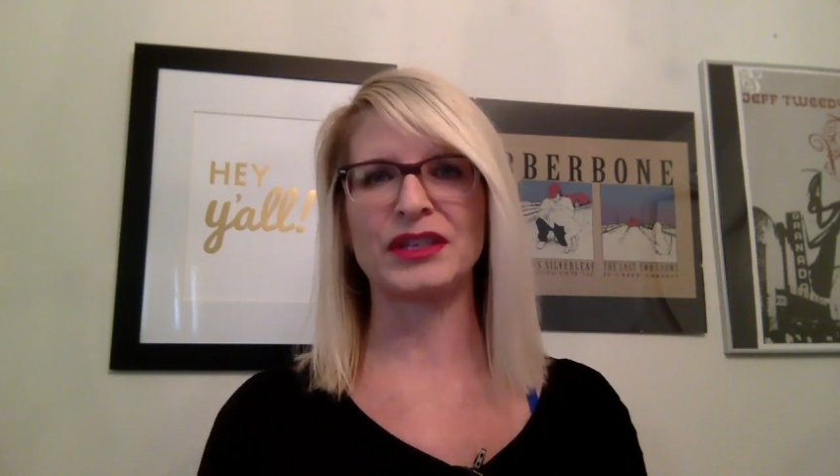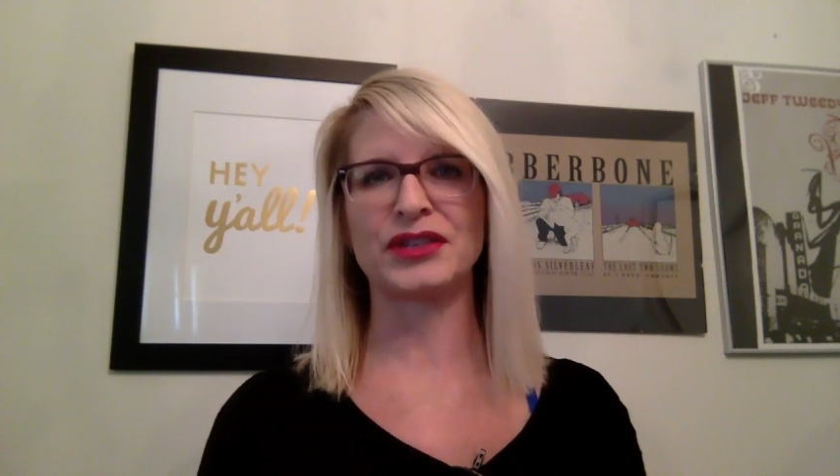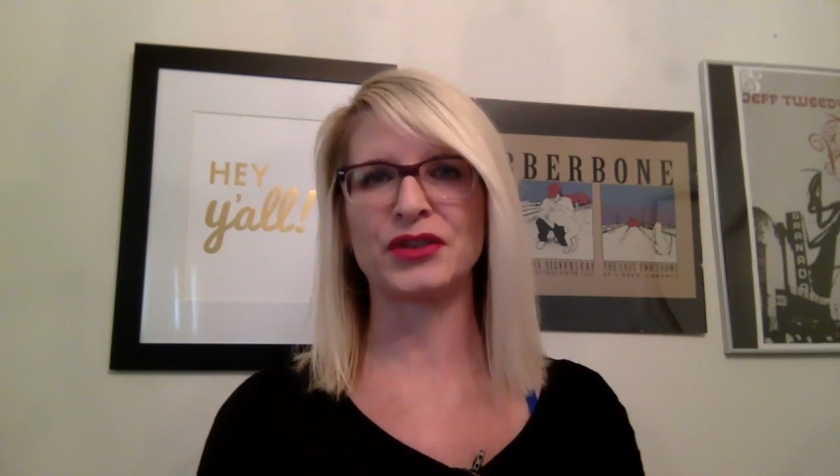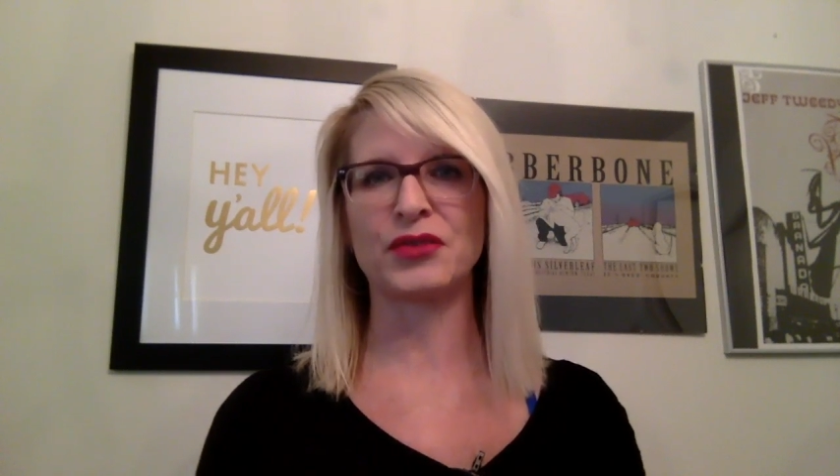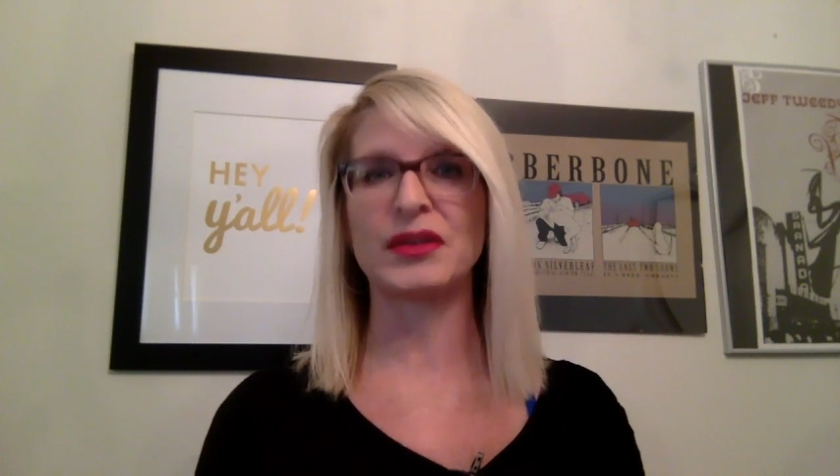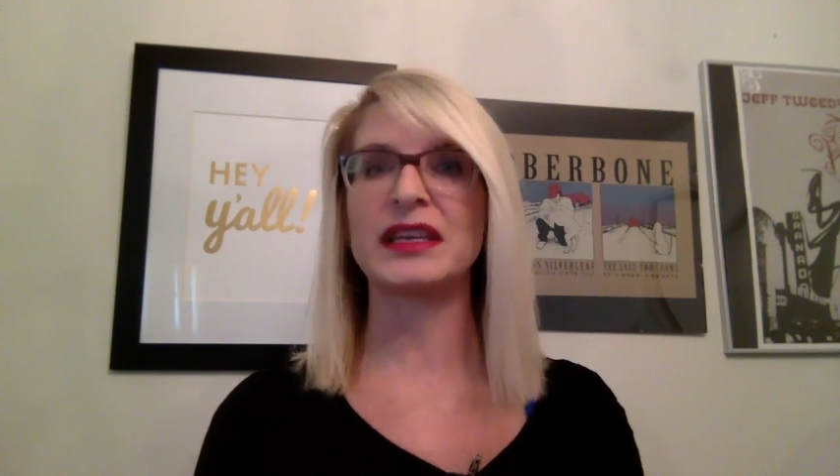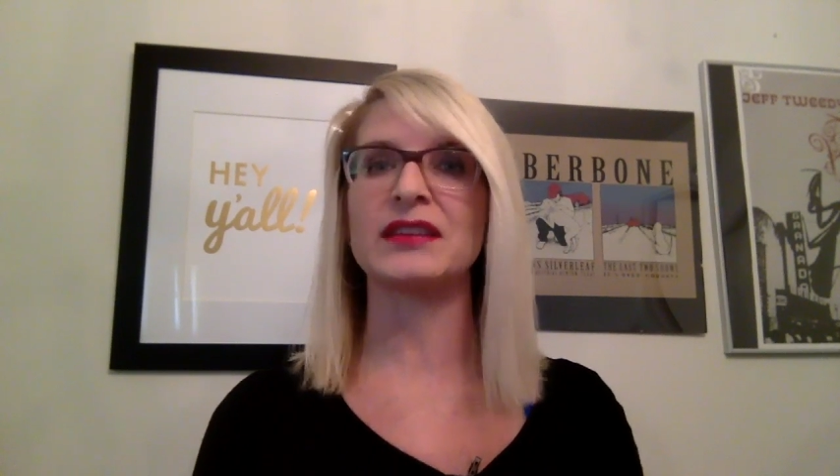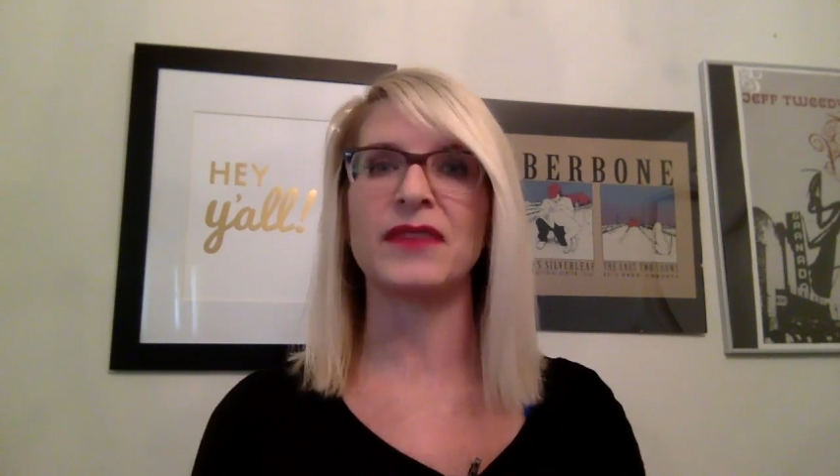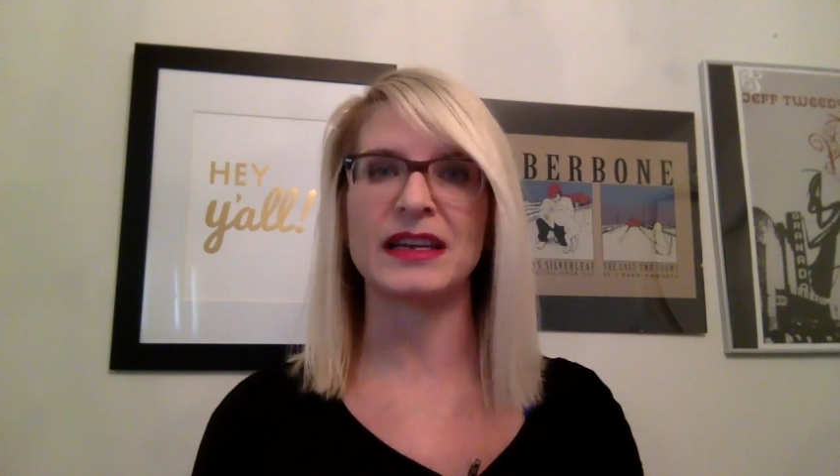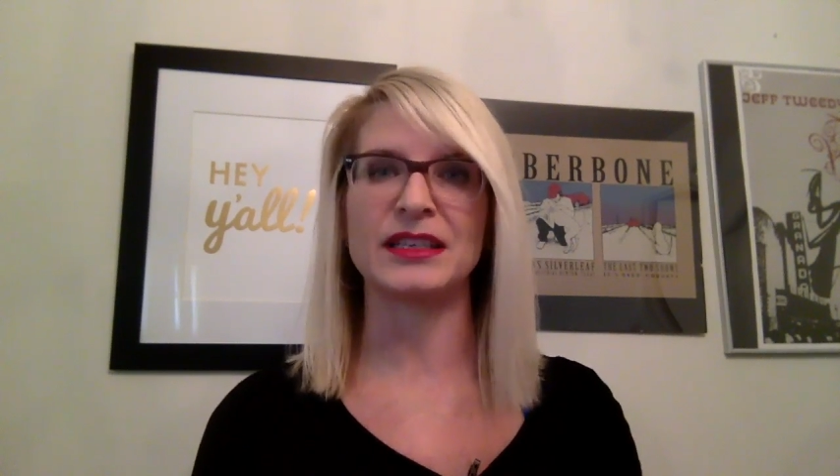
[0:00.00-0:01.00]
sure what the
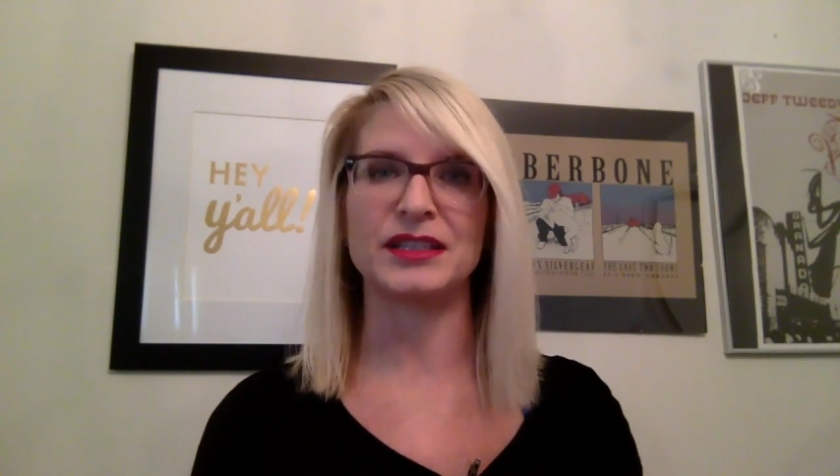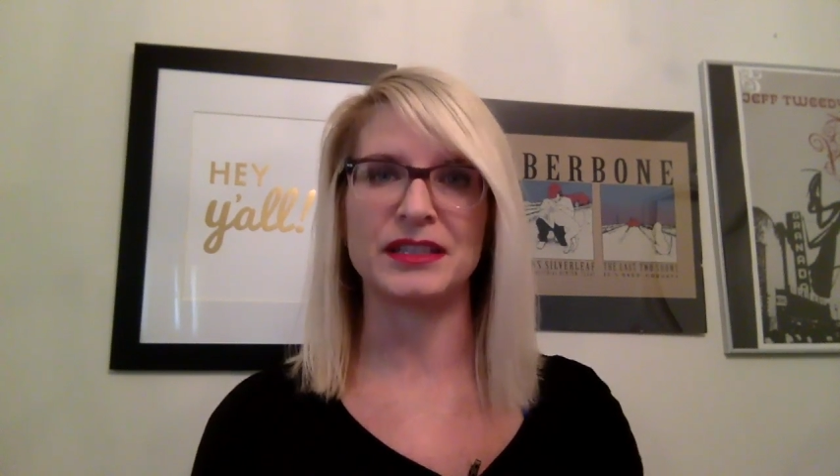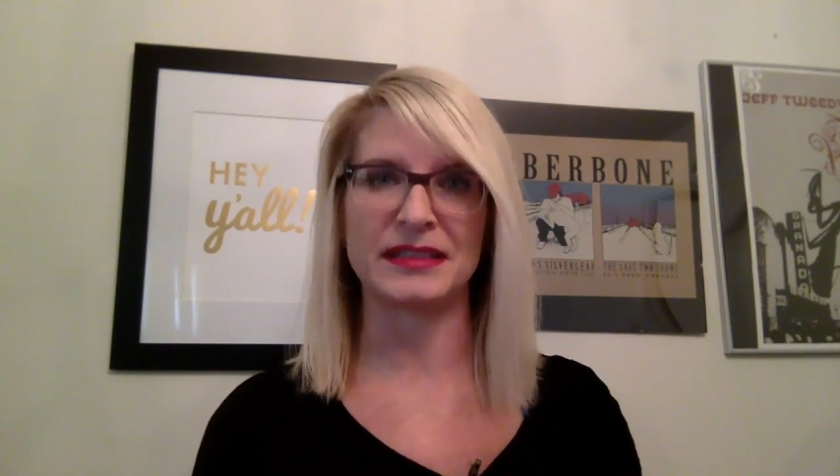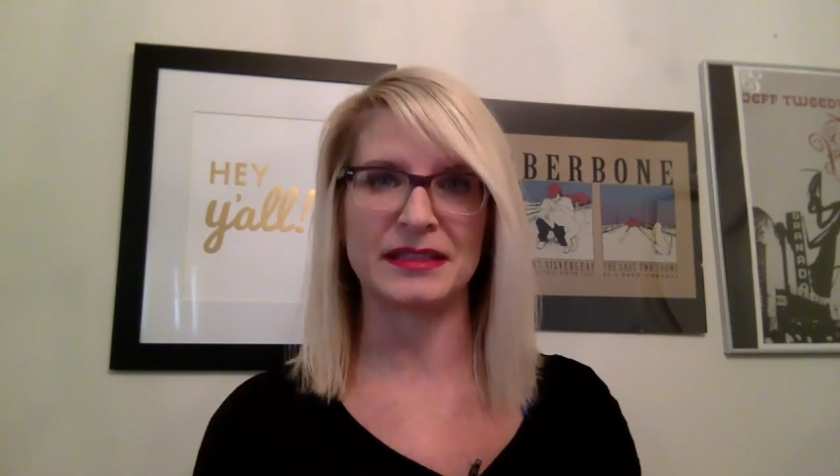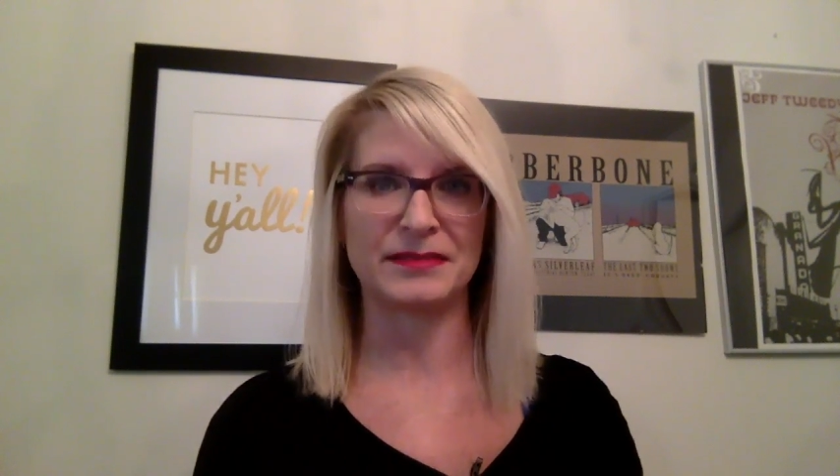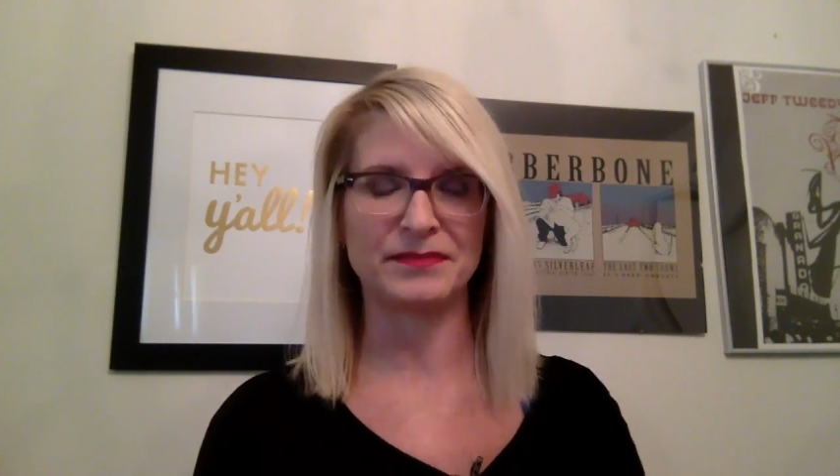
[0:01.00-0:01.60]
advantage is.